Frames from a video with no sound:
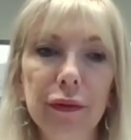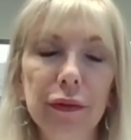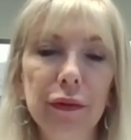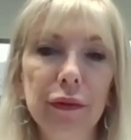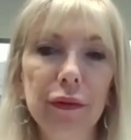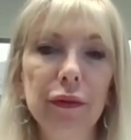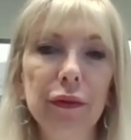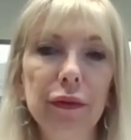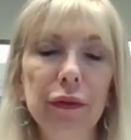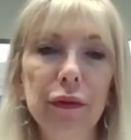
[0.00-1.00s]

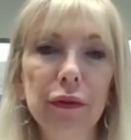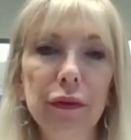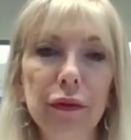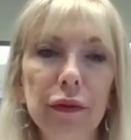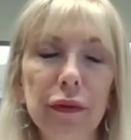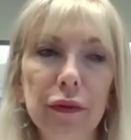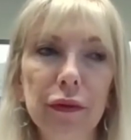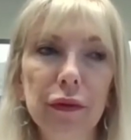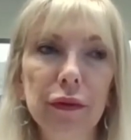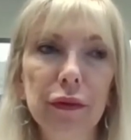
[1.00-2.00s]

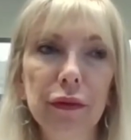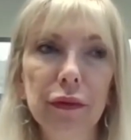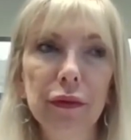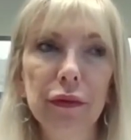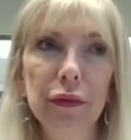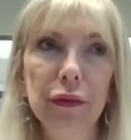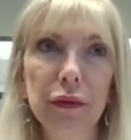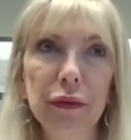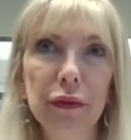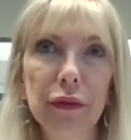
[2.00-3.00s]

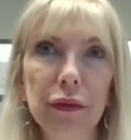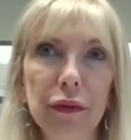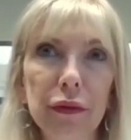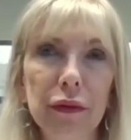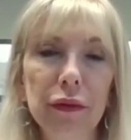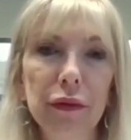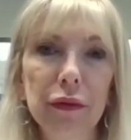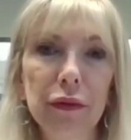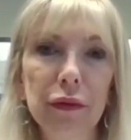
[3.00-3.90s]
The person shown says nothing.